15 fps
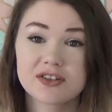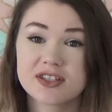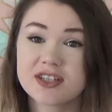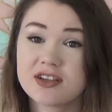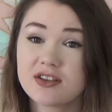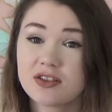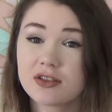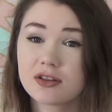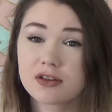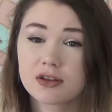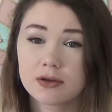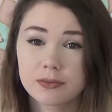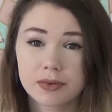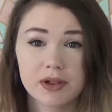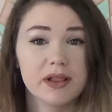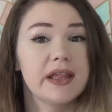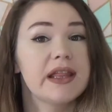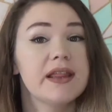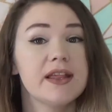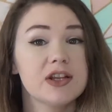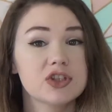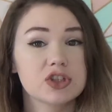teeth
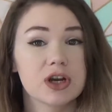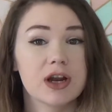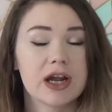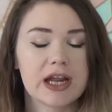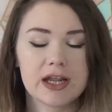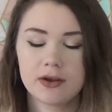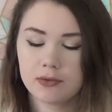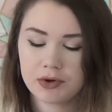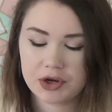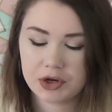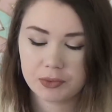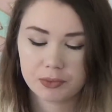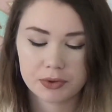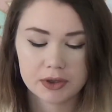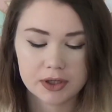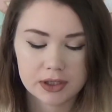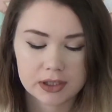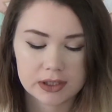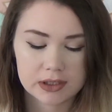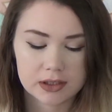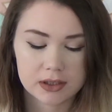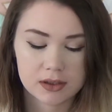completely dry when you put
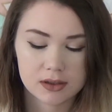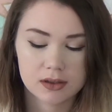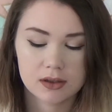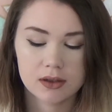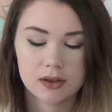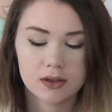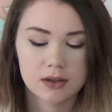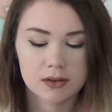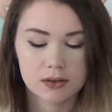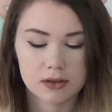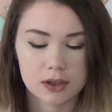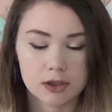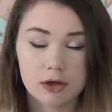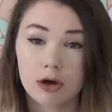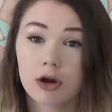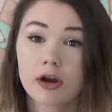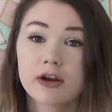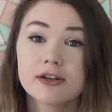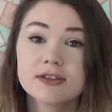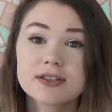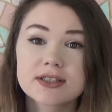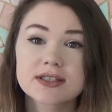in the
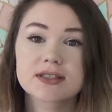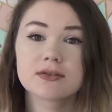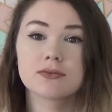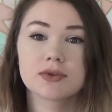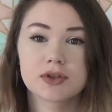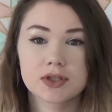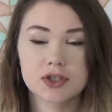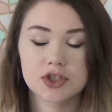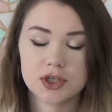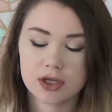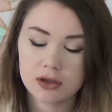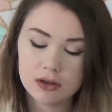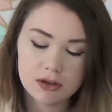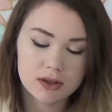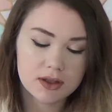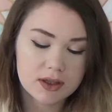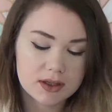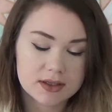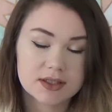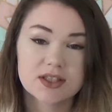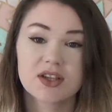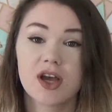guards with the gel.
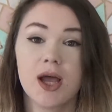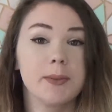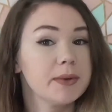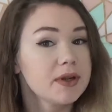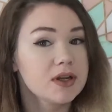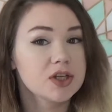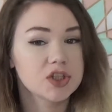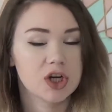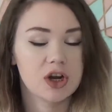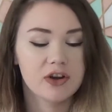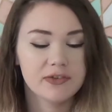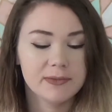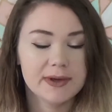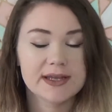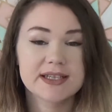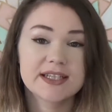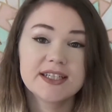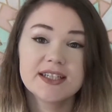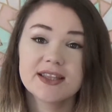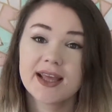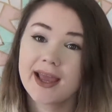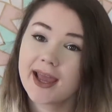So I'm going to dry off my
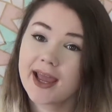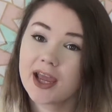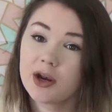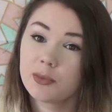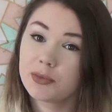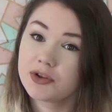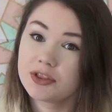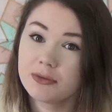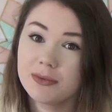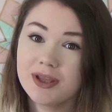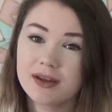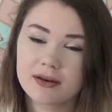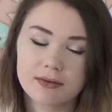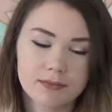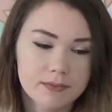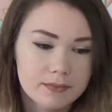teeth and put them in.